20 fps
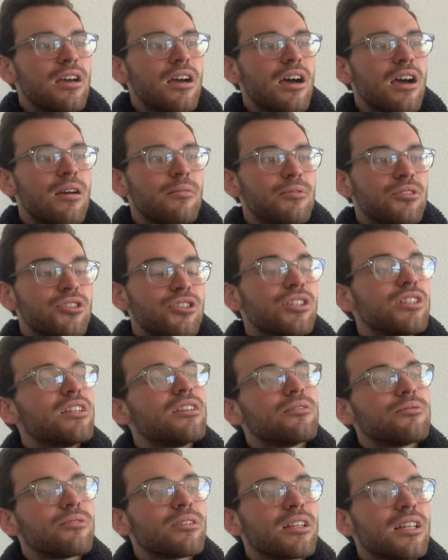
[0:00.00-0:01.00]
And she
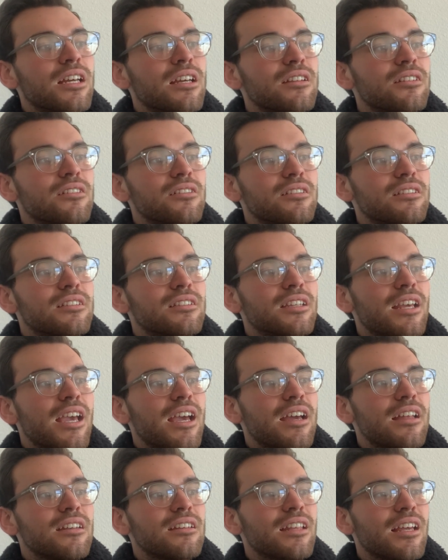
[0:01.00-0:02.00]
didn't really
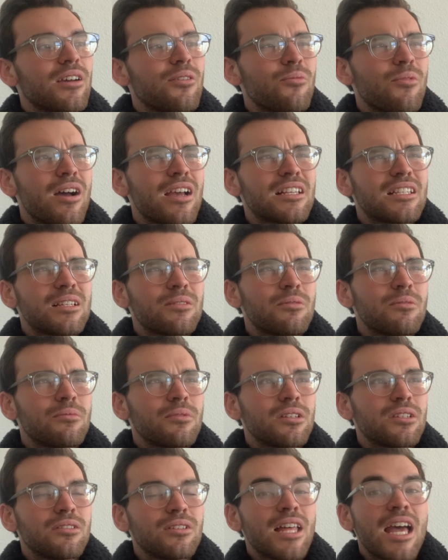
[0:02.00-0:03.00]
understand like why someone
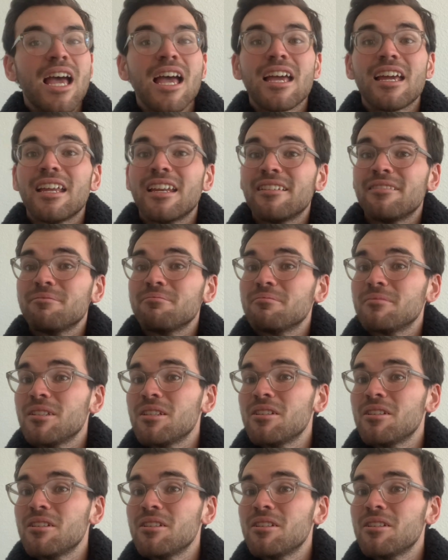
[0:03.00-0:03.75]
would do that, and